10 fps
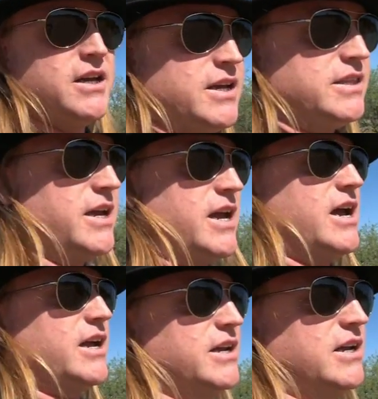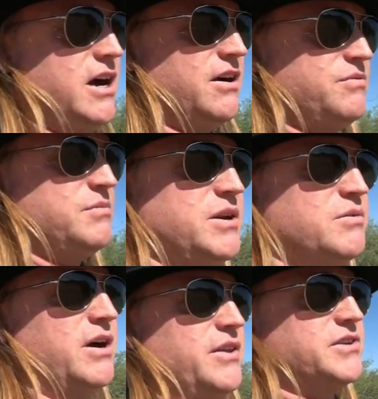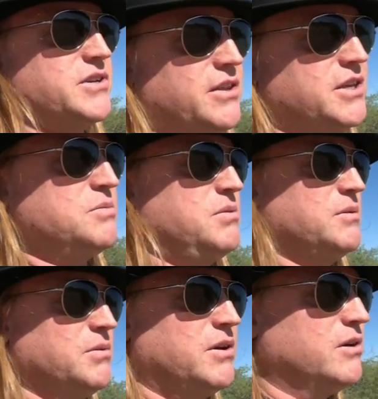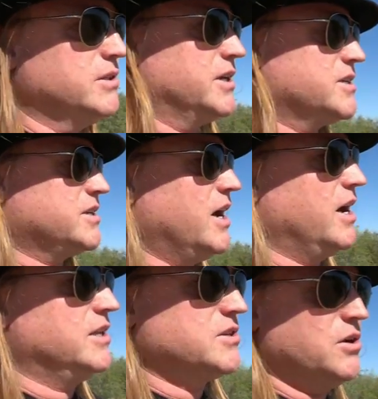And they hack it off. Meanwhile, there's all these people holding signs,